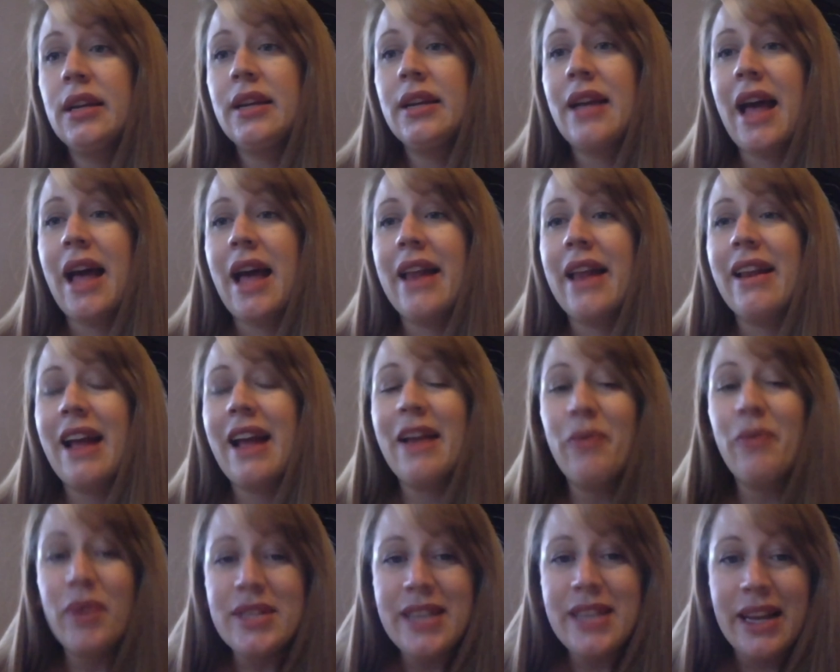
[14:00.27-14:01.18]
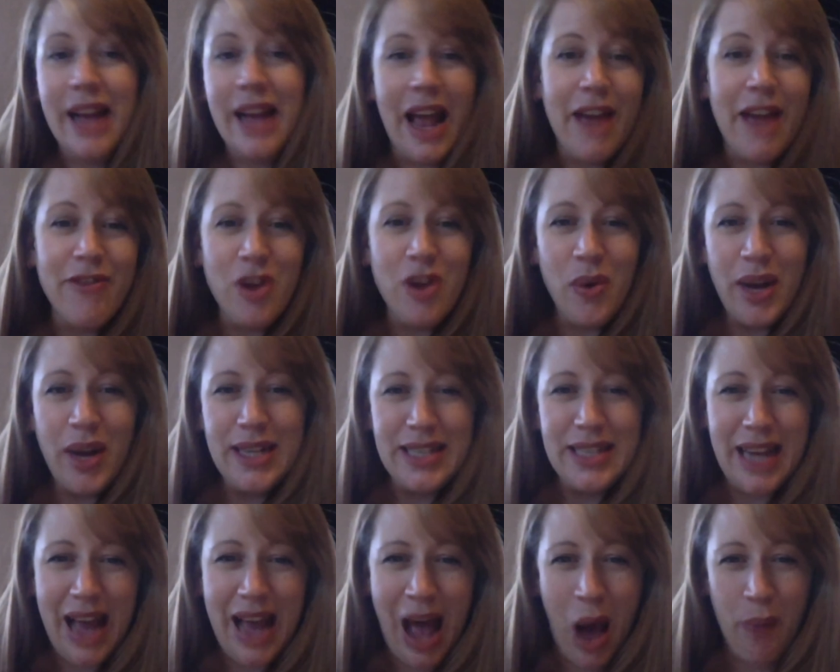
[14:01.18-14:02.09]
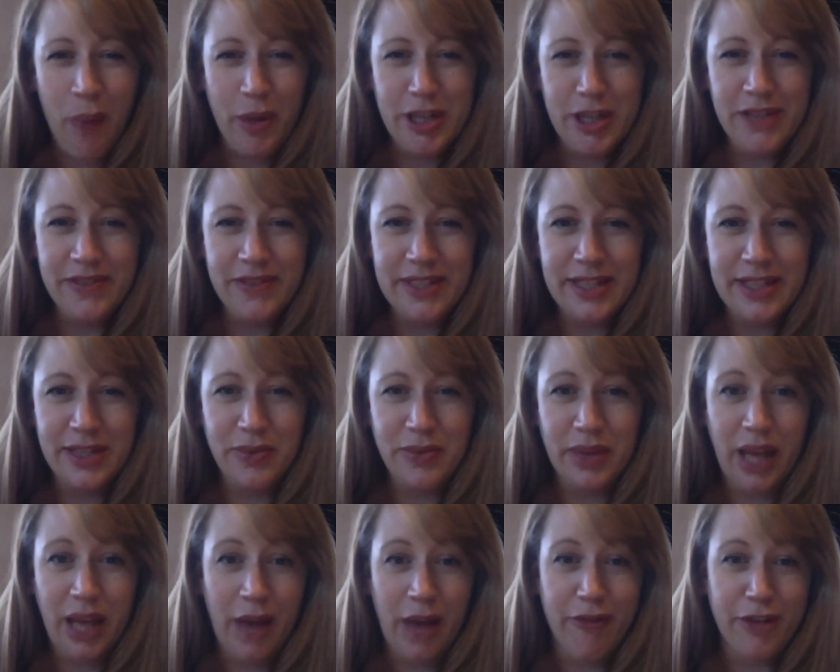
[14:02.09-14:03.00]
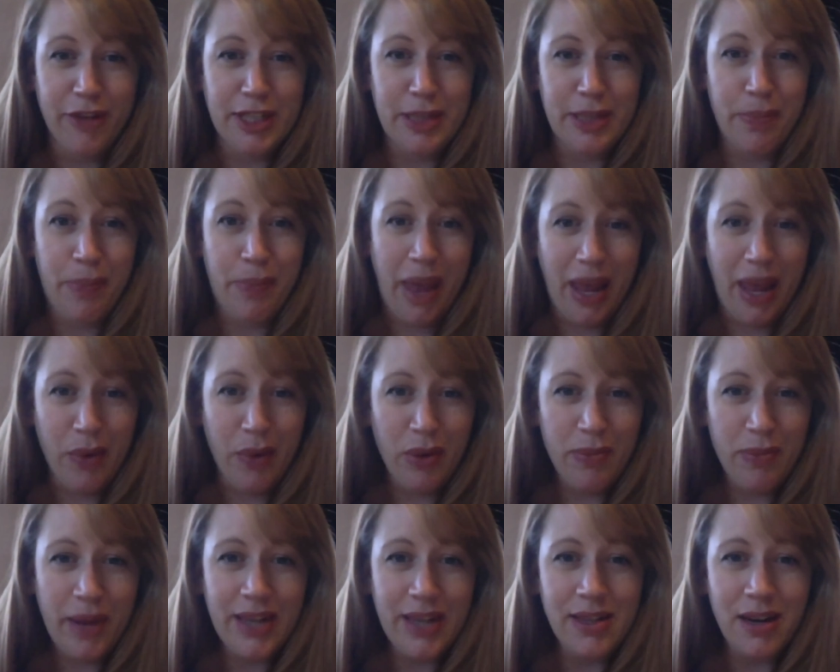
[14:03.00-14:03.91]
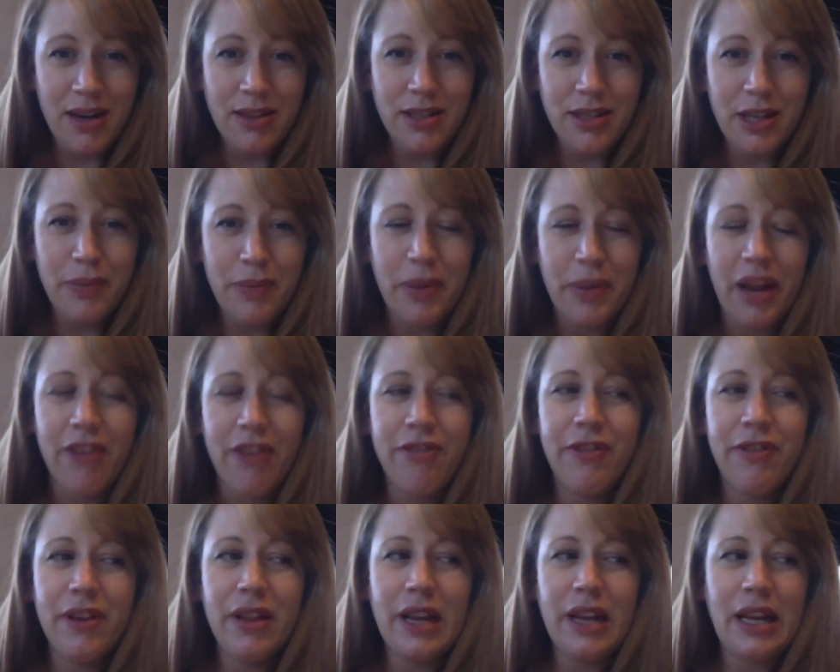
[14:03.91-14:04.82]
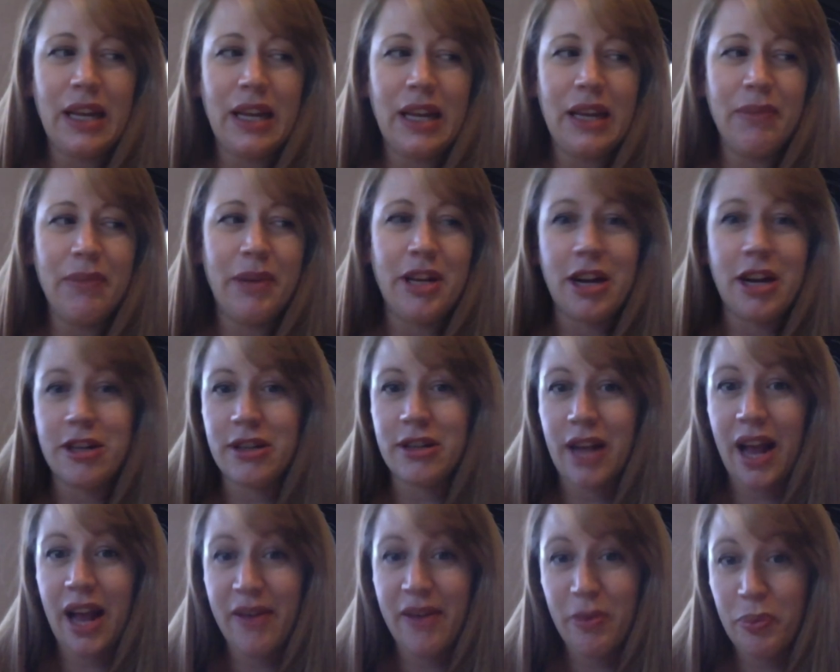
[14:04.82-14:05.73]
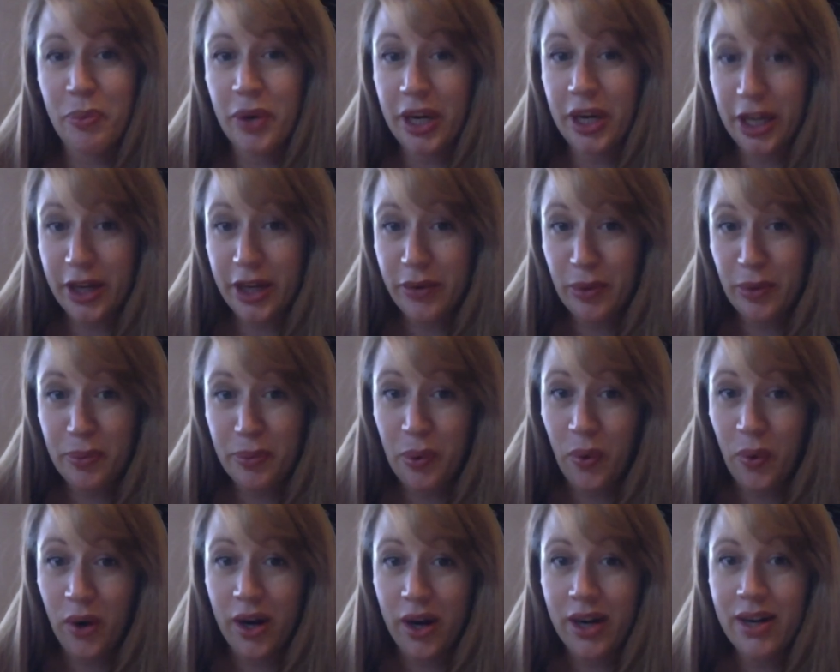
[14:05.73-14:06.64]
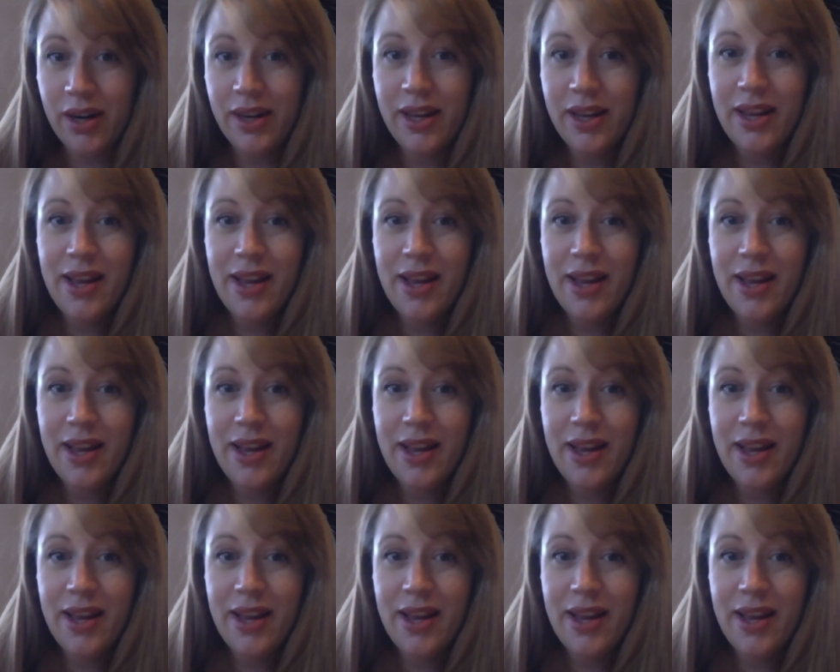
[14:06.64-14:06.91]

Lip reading: And once again, I have no idea how much of this is really up for debate with my doctor, but I feel like my doctor and I have a pretty good rapport,